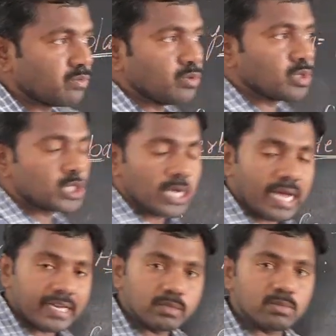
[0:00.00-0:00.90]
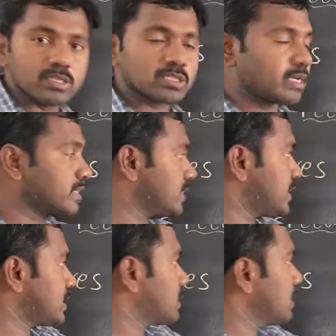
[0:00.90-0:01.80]
Which animals are
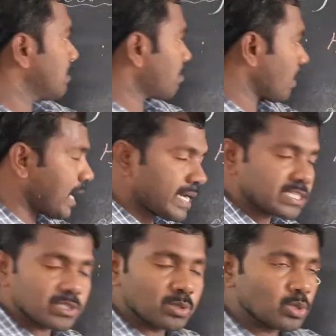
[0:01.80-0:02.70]
eat plants?